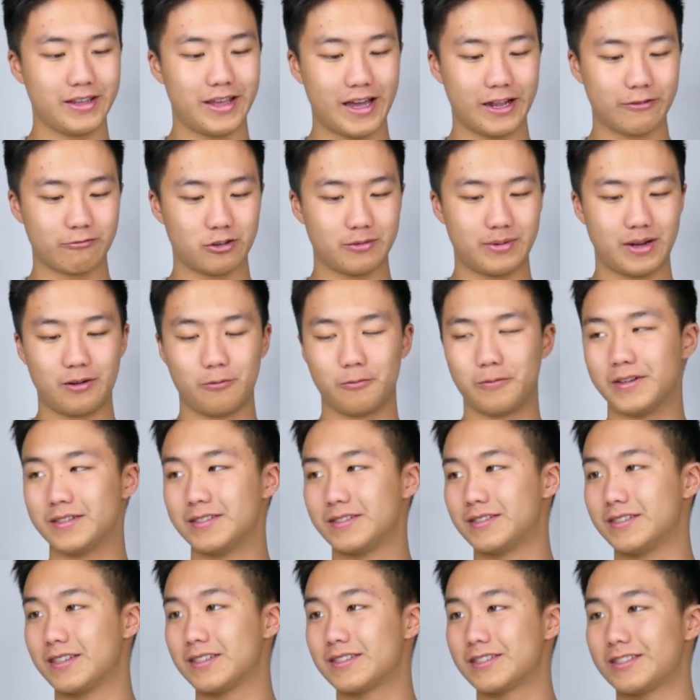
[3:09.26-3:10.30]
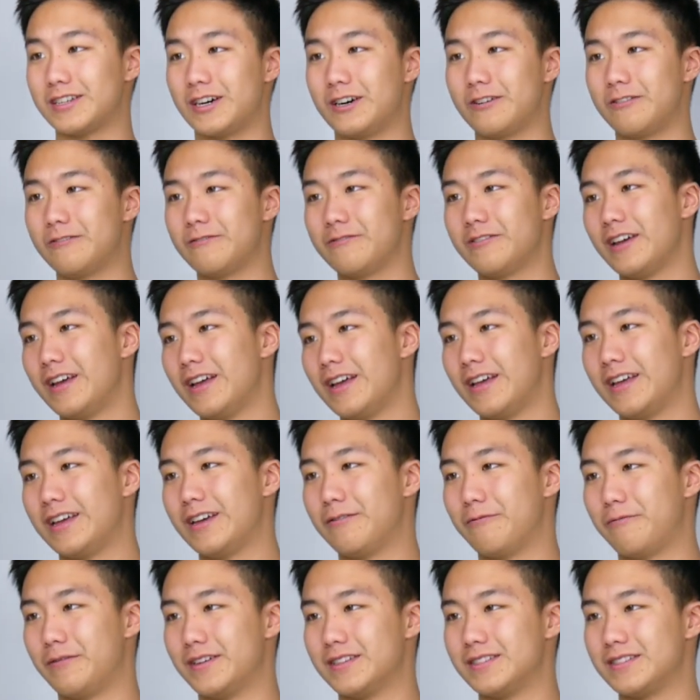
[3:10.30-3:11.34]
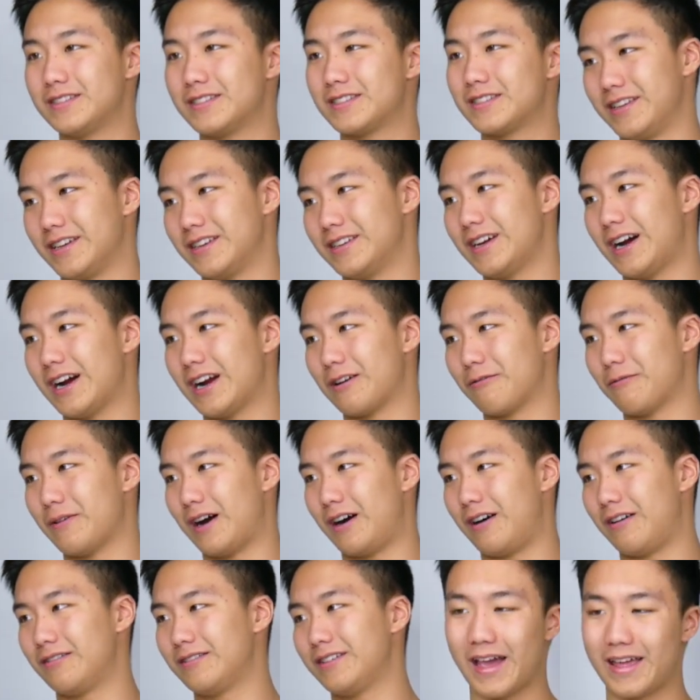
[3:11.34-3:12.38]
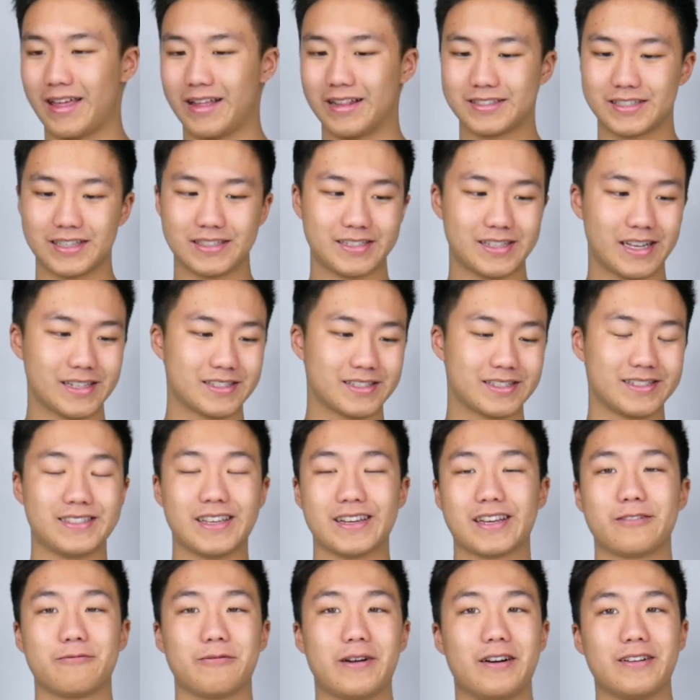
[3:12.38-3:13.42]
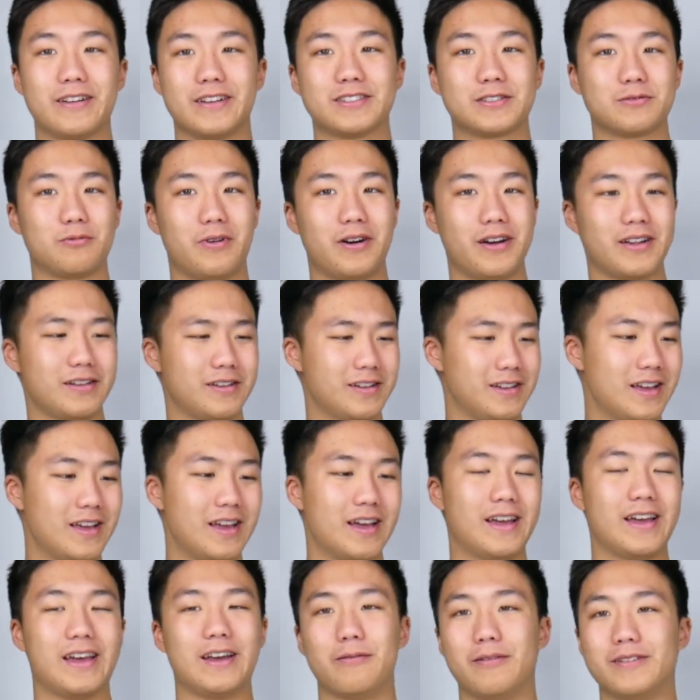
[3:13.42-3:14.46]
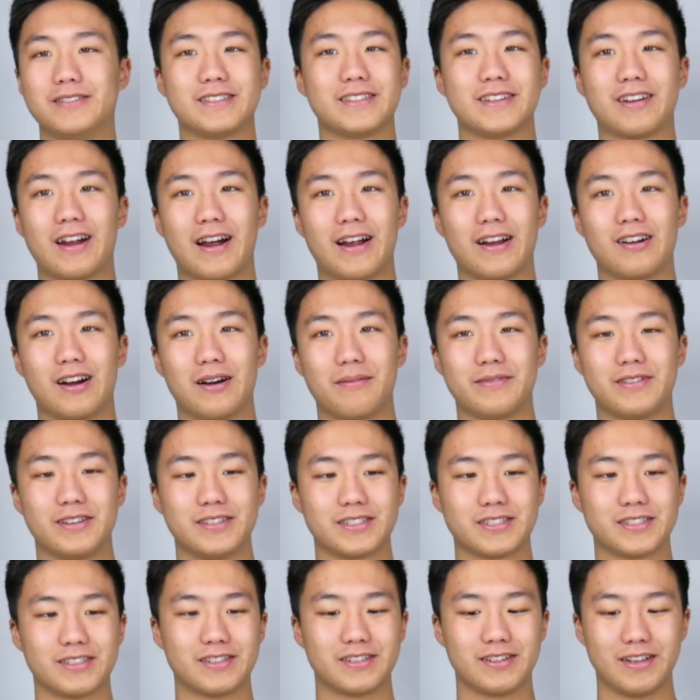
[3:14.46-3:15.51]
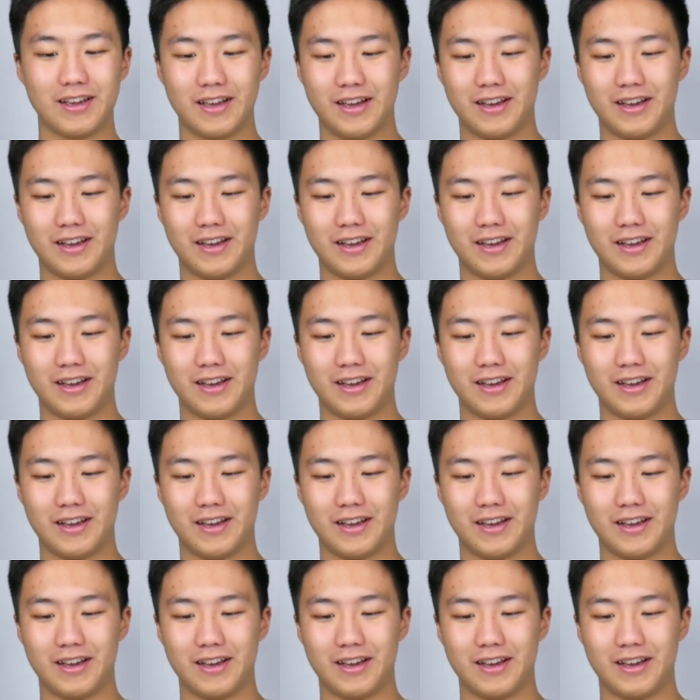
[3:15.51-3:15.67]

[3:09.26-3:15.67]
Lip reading: GAN robot wins this solve, it wins the entire round. And since that's the second round it's won, it wins the entire competition.